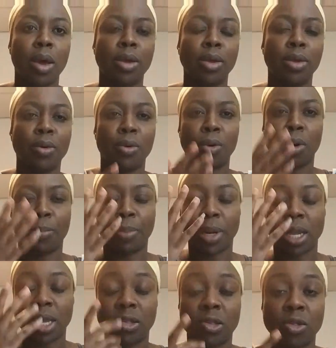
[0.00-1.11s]
your
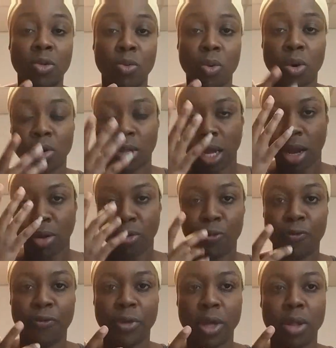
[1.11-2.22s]
place in the world, how you
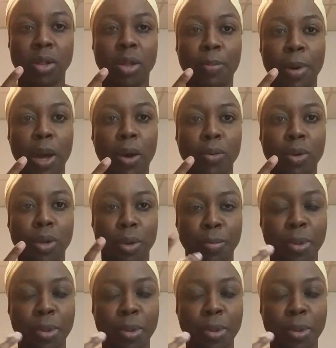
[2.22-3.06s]
feel about your